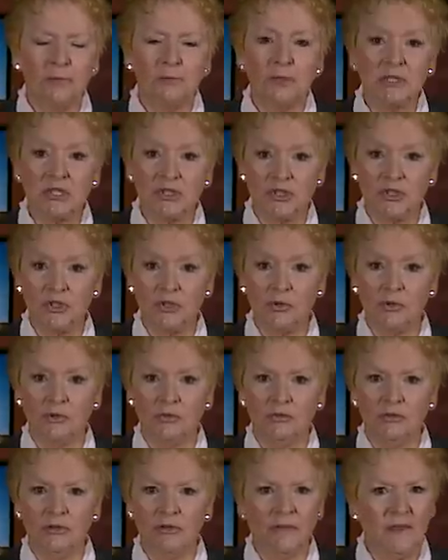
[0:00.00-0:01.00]
But
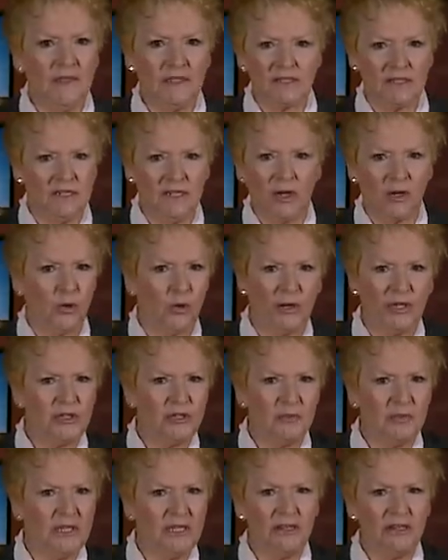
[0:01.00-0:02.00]
soon, that's not going
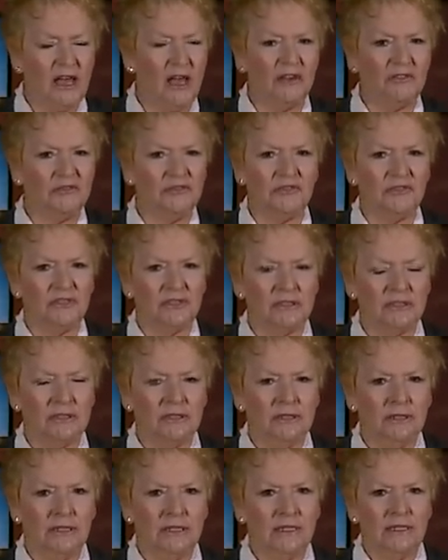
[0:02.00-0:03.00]
to be enough,
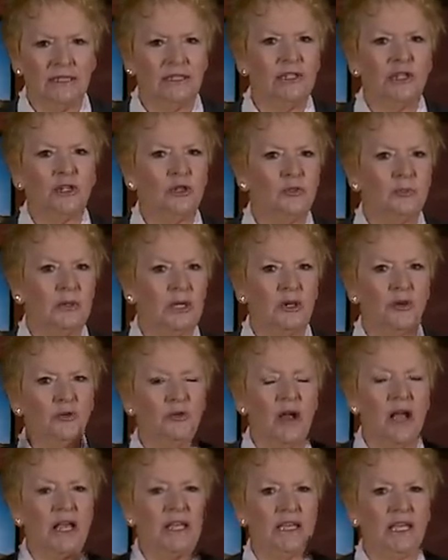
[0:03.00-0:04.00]
and he'll be
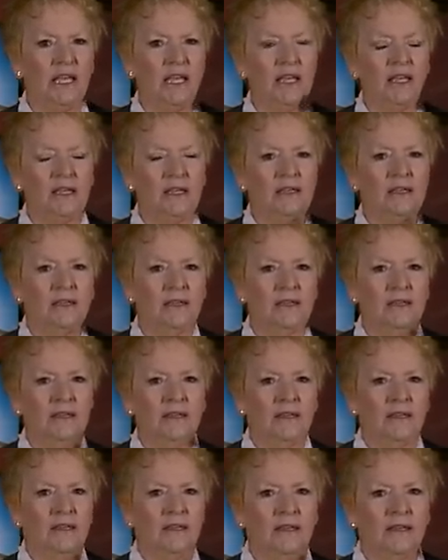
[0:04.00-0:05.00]
crying.
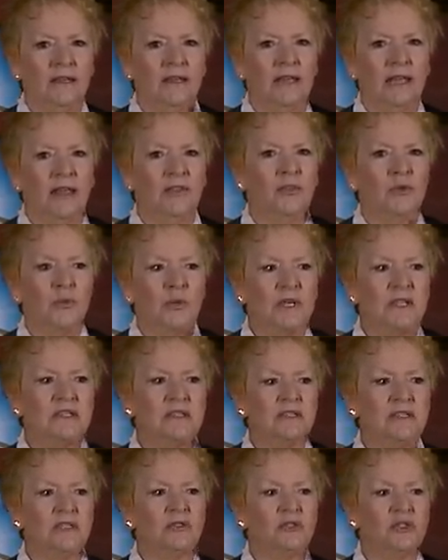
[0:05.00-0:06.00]
And the
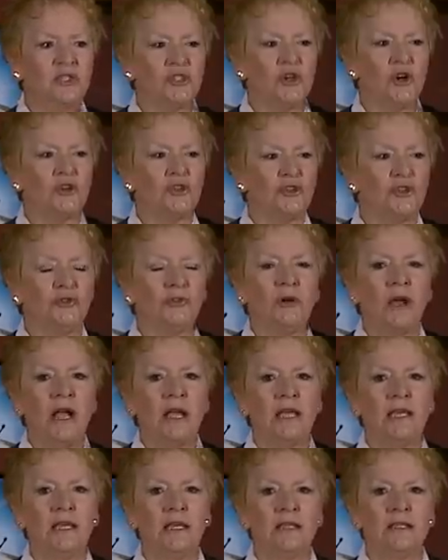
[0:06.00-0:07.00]
reason he'll start
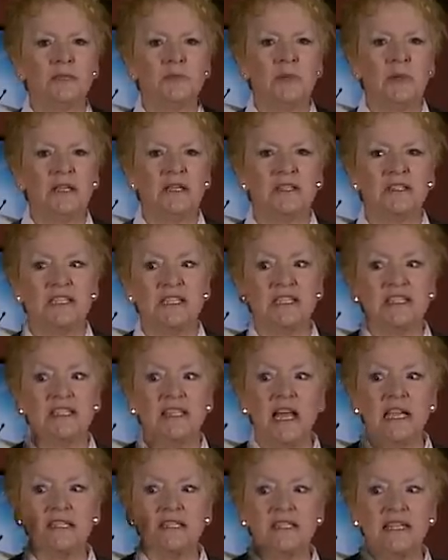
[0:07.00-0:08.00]
crying is because he's
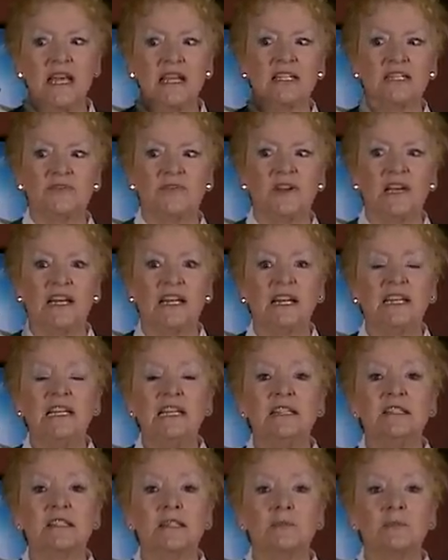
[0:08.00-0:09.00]
not satisfied. I
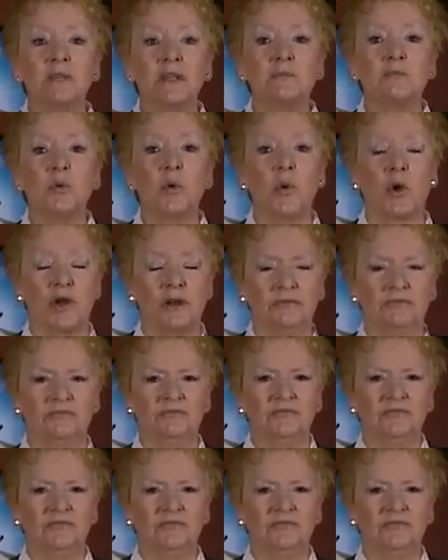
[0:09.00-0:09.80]
need something more.